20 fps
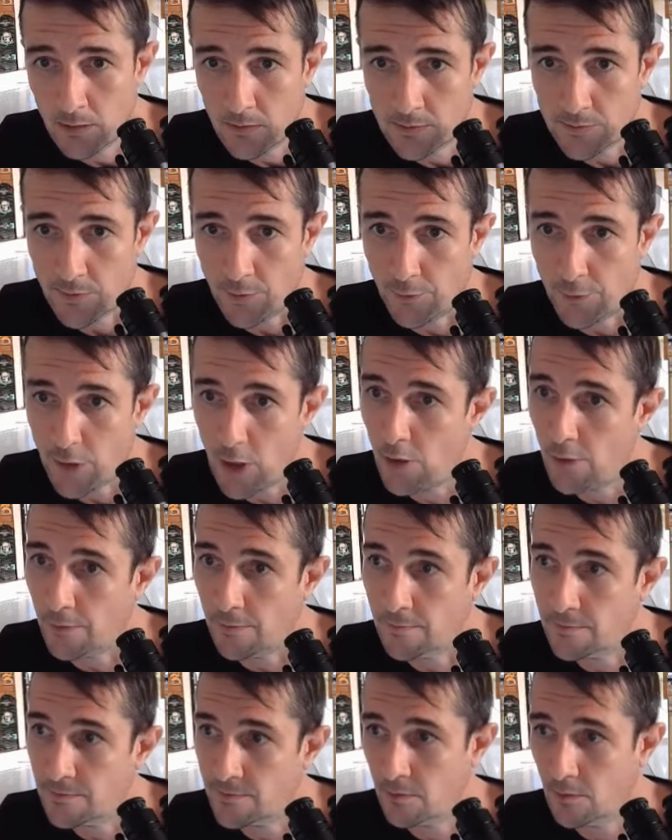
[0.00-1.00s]
So no,
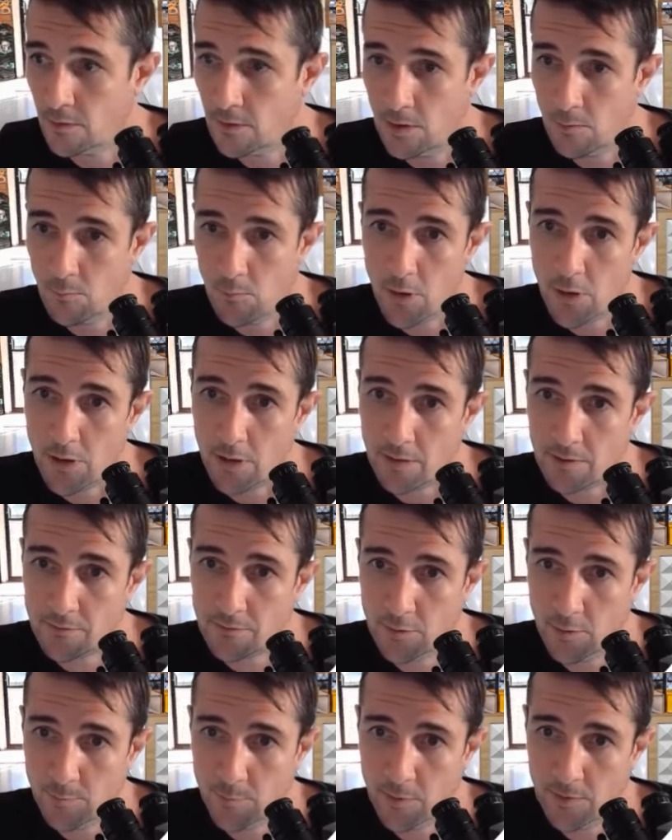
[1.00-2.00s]
it's not going to work.
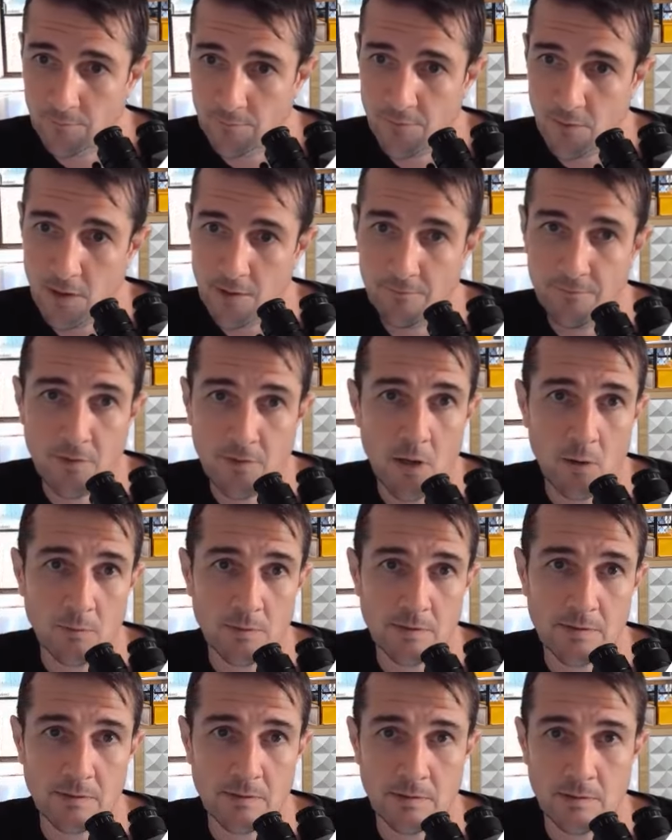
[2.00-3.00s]
2.5
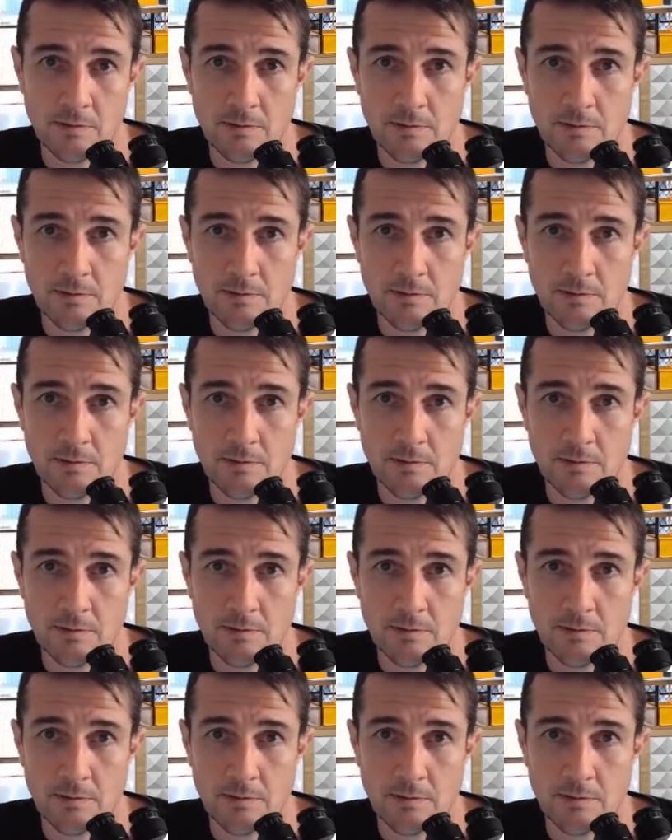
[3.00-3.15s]
volts.